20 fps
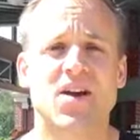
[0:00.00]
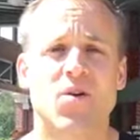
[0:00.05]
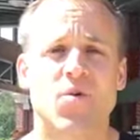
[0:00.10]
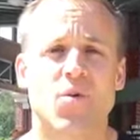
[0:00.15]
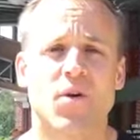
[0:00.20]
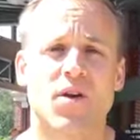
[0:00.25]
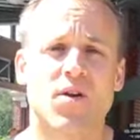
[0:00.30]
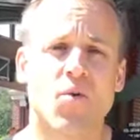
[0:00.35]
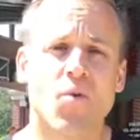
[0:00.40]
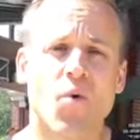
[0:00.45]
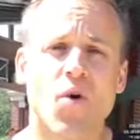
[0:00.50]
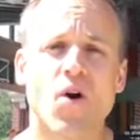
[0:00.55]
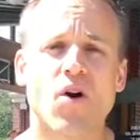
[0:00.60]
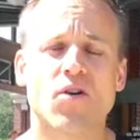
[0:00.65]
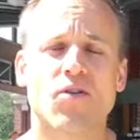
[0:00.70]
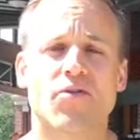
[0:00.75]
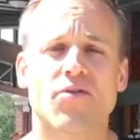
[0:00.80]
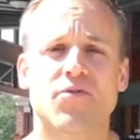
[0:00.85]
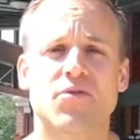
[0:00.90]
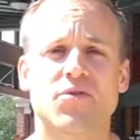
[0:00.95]
we're going to walk
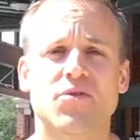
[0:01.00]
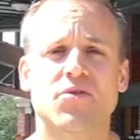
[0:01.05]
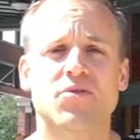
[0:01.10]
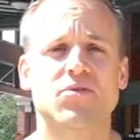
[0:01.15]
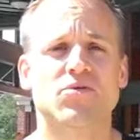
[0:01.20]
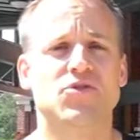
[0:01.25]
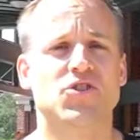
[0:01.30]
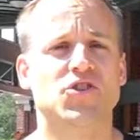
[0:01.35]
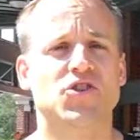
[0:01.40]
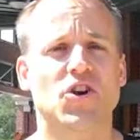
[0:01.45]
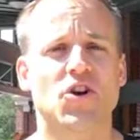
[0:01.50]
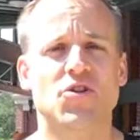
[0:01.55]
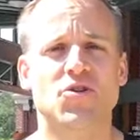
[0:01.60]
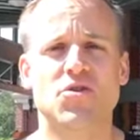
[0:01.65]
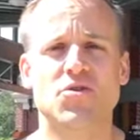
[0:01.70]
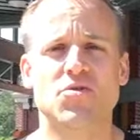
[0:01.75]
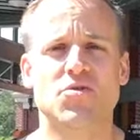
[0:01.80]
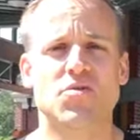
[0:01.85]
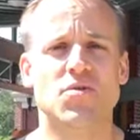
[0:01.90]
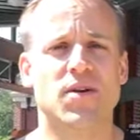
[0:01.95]
through, show
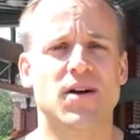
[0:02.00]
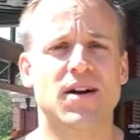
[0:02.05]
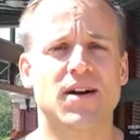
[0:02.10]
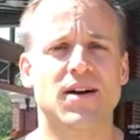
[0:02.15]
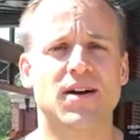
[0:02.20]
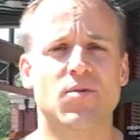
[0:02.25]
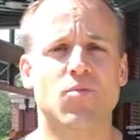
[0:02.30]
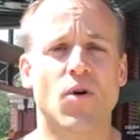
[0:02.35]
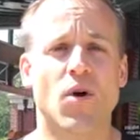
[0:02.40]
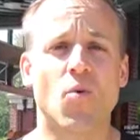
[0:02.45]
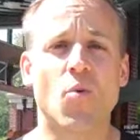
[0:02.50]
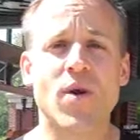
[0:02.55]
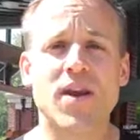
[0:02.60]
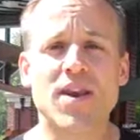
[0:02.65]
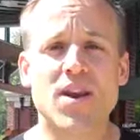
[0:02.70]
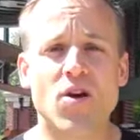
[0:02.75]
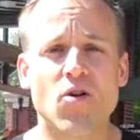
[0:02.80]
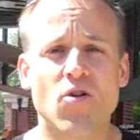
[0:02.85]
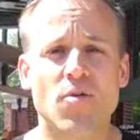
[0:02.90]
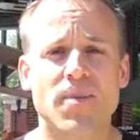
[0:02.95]
you what we
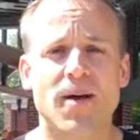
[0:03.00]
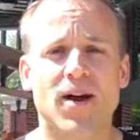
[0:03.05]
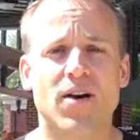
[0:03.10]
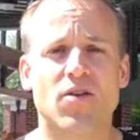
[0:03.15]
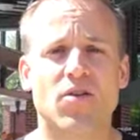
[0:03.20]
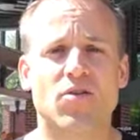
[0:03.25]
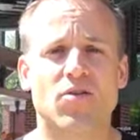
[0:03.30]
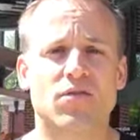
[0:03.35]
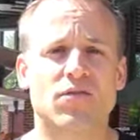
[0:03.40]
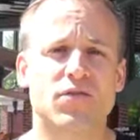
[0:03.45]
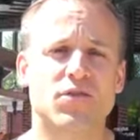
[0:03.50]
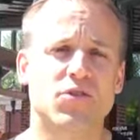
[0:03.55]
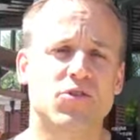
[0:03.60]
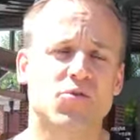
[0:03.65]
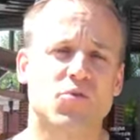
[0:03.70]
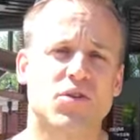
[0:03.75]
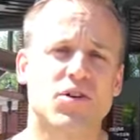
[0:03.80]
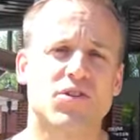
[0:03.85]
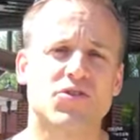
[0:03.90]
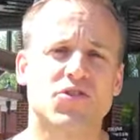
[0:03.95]
know about Whole Foods.
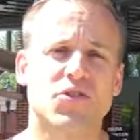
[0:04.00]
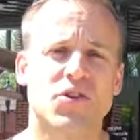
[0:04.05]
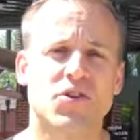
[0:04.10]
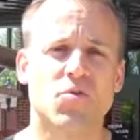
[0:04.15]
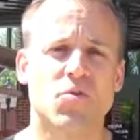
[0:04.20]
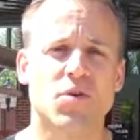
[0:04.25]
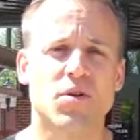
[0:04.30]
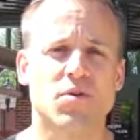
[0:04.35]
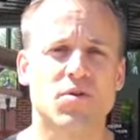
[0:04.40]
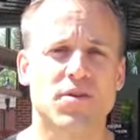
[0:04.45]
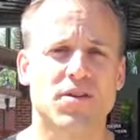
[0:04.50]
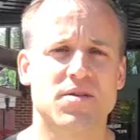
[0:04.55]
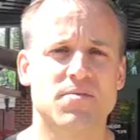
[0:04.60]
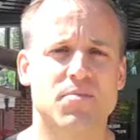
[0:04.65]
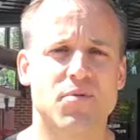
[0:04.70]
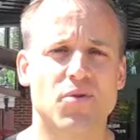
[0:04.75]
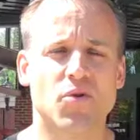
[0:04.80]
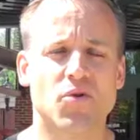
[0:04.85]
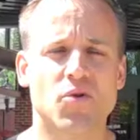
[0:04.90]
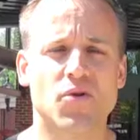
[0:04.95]
We're also going to work with an
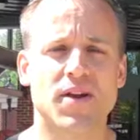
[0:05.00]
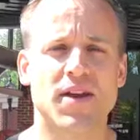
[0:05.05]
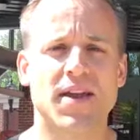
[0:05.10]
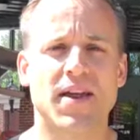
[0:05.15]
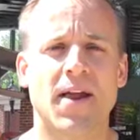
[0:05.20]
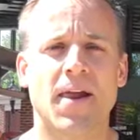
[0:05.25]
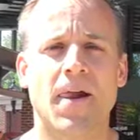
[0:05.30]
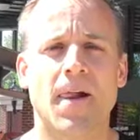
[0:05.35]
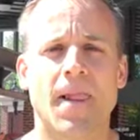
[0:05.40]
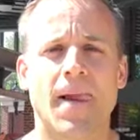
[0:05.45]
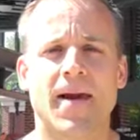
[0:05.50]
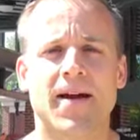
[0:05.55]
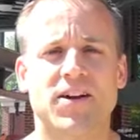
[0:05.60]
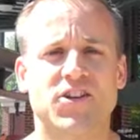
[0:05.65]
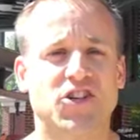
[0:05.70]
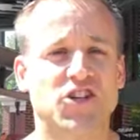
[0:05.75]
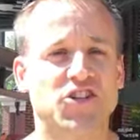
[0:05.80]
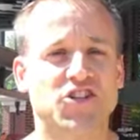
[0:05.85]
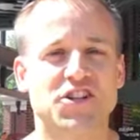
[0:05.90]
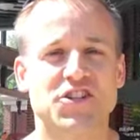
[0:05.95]
employee.
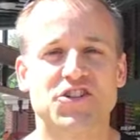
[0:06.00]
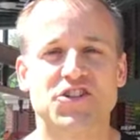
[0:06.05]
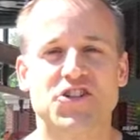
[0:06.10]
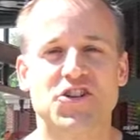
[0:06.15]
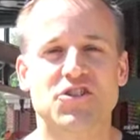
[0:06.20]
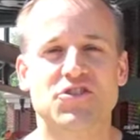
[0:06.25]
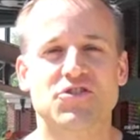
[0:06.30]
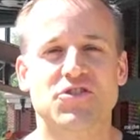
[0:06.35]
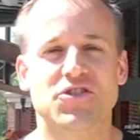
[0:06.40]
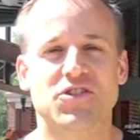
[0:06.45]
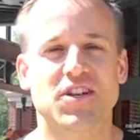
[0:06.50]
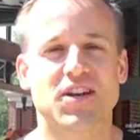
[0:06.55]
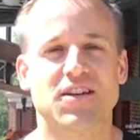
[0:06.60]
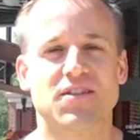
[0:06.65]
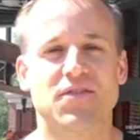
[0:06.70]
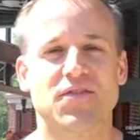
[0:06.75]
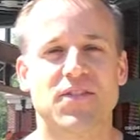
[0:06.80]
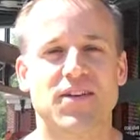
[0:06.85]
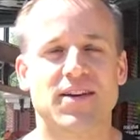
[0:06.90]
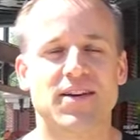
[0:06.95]
She's going to show you
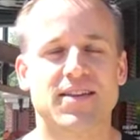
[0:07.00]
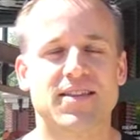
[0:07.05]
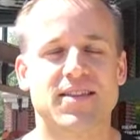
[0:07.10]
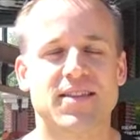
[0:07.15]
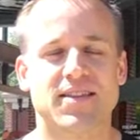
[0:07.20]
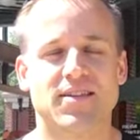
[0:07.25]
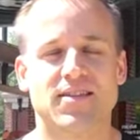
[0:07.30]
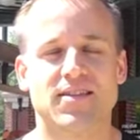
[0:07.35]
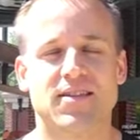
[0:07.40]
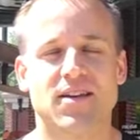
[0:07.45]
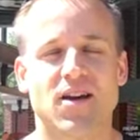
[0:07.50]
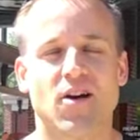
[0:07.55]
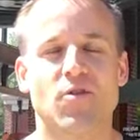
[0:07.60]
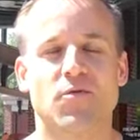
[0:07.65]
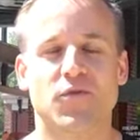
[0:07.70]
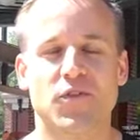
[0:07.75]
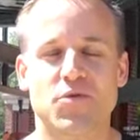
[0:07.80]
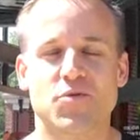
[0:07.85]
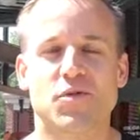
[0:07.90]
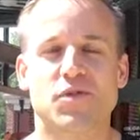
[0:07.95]
stuff that
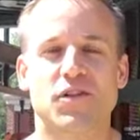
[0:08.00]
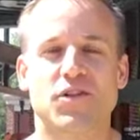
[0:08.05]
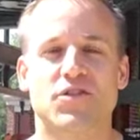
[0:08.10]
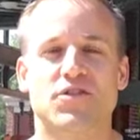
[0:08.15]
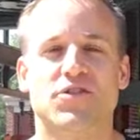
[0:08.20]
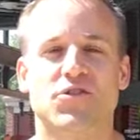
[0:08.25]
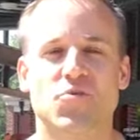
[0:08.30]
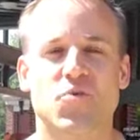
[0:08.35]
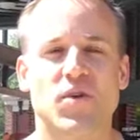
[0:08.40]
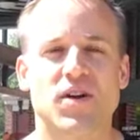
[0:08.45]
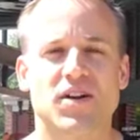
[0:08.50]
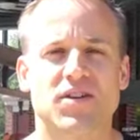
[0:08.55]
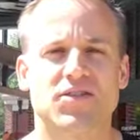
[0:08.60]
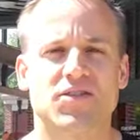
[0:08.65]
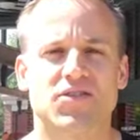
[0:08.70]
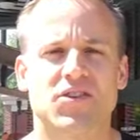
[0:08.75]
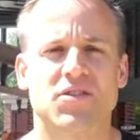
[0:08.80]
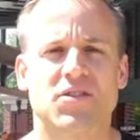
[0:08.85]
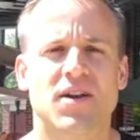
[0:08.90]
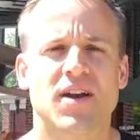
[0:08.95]
hopefully we'll learn as well.
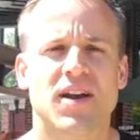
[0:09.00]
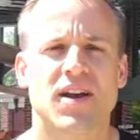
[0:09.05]
So,